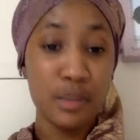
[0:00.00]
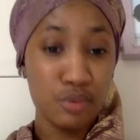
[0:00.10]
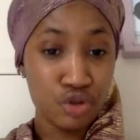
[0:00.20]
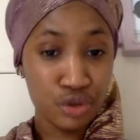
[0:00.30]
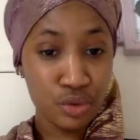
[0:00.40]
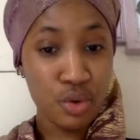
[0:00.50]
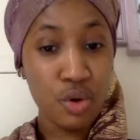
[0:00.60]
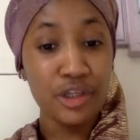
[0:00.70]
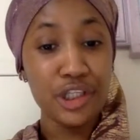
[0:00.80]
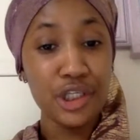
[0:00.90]
people throw
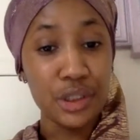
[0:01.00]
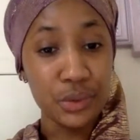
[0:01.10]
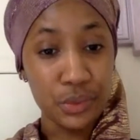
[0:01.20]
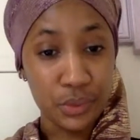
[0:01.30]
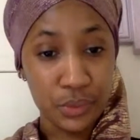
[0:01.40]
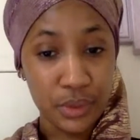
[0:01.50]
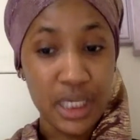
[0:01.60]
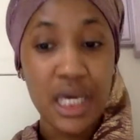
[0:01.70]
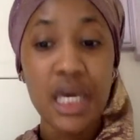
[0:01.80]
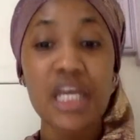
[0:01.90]
on you,
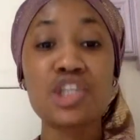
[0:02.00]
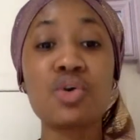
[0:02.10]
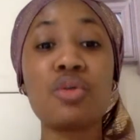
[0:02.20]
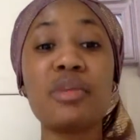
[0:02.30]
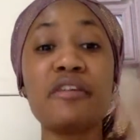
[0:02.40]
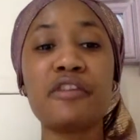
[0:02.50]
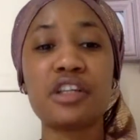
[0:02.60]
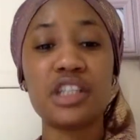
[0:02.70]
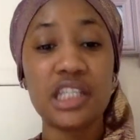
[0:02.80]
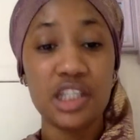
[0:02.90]
it's going to be for
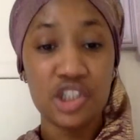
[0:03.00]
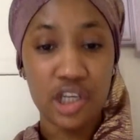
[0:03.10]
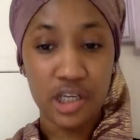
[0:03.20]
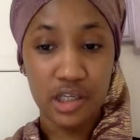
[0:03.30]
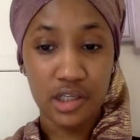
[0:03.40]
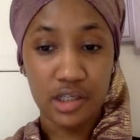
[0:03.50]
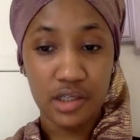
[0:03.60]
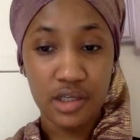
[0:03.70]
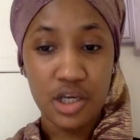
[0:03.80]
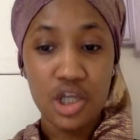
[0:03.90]
the DJ.
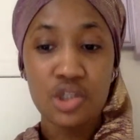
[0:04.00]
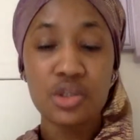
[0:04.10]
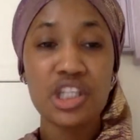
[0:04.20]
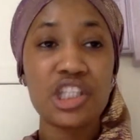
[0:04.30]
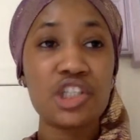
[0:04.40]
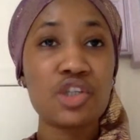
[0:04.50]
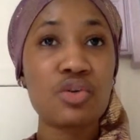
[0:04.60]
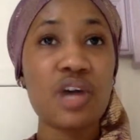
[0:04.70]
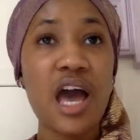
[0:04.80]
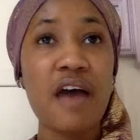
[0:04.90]
So the DJ is
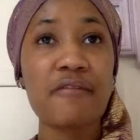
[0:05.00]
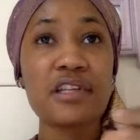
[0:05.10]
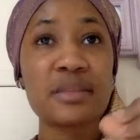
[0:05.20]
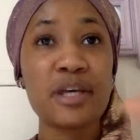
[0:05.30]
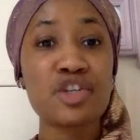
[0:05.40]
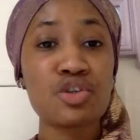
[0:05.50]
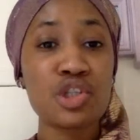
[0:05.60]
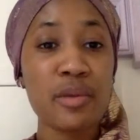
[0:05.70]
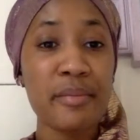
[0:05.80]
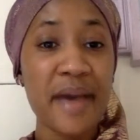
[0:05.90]
going to have a special
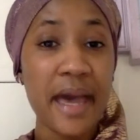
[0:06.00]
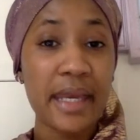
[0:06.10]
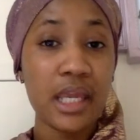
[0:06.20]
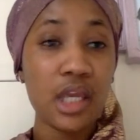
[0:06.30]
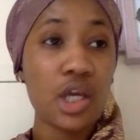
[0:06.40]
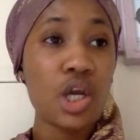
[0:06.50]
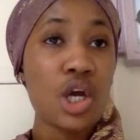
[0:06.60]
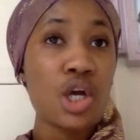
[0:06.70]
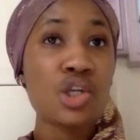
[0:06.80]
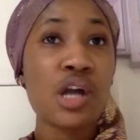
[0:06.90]
somebody
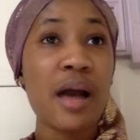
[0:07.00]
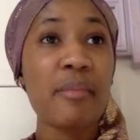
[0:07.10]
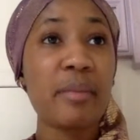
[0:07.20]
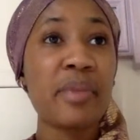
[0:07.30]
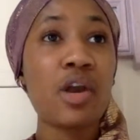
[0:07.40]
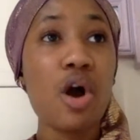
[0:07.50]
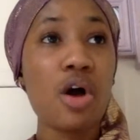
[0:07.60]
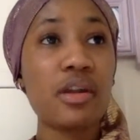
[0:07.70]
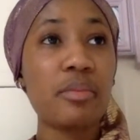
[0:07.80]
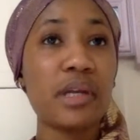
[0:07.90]
to come and pick
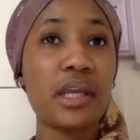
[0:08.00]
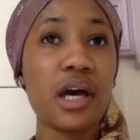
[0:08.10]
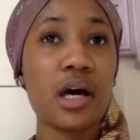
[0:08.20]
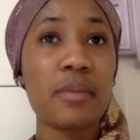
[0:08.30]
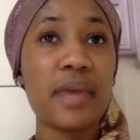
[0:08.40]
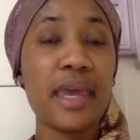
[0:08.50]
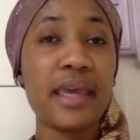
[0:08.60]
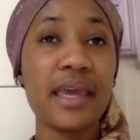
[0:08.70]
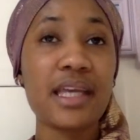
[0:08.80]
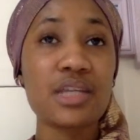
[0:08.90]
all the money up.
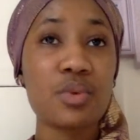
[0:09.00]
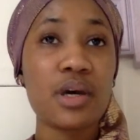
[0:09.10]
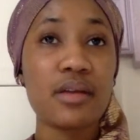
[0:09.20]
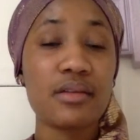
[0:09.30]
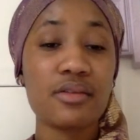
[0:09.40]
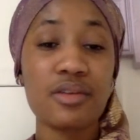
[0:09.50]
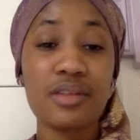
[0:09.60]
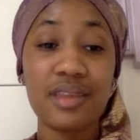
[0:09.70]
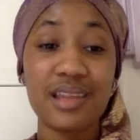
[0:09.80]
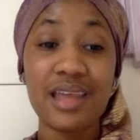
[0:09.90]
And guess what?
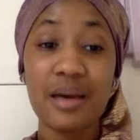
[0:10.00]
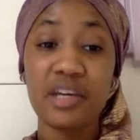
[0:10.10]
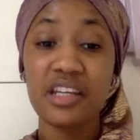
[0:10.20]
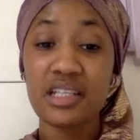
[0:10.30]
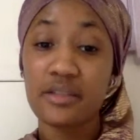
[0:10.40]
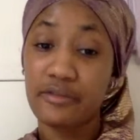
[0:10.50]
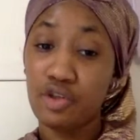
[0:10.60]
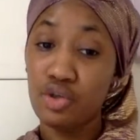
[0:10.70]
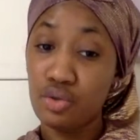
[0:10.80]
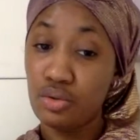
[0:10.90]
Don't think that money is for
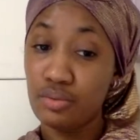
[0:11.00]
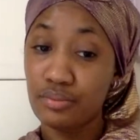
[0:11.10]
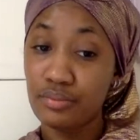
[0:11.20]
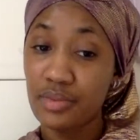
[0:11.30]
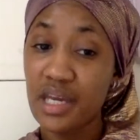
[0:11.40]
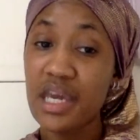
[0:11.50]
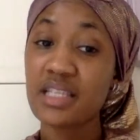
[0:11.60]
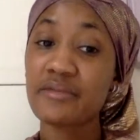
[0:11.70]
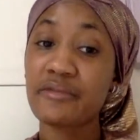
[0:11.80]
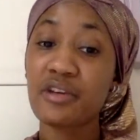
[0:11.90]
you.
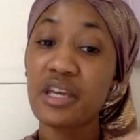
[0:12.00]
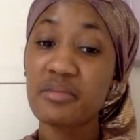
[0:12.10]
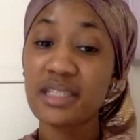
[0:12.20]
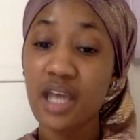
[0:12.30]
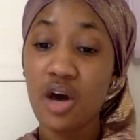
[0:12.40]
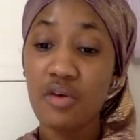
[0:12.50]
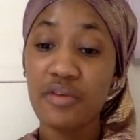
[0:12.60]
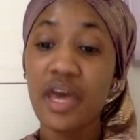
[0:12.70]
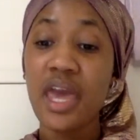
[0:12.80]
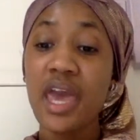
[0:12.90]
It's for himself
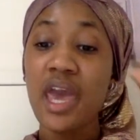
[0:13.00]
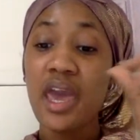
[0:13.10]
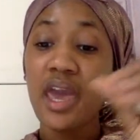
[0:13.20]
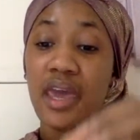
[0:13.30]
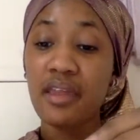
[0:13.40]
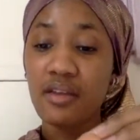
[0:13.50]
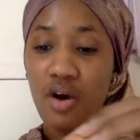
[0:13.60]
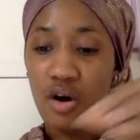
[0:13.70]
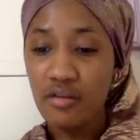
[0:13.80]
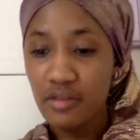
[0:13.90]
and
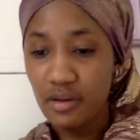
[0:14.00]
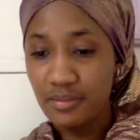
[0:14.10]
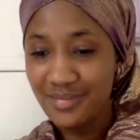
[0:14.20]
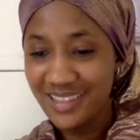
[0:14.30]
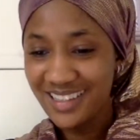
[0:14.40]
all of them.